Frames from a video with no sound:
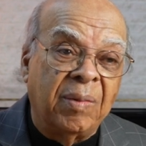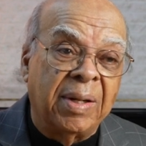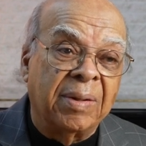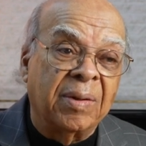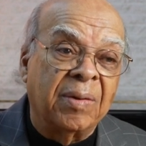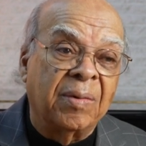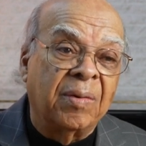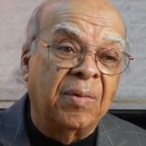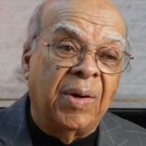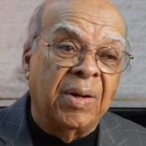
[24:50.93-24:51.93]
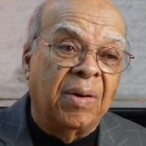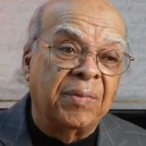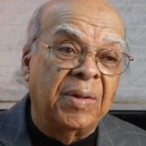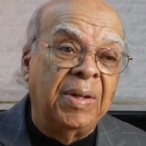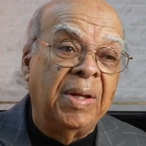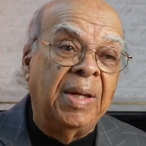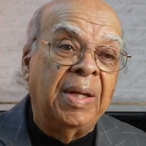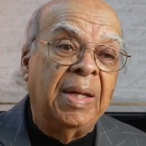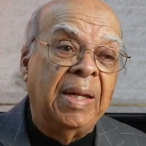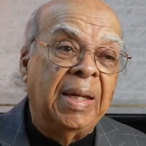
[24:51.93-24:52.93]
quite a, quite often,
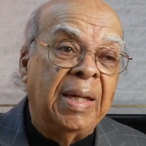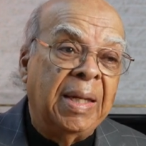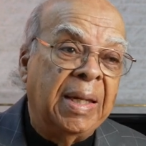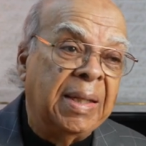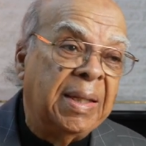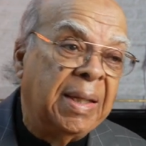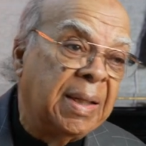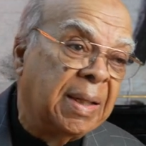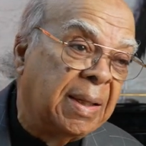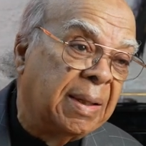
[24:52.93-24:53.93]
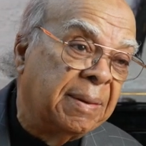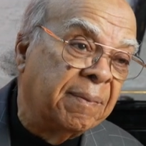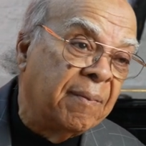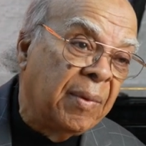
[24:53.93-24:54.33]
and then uh,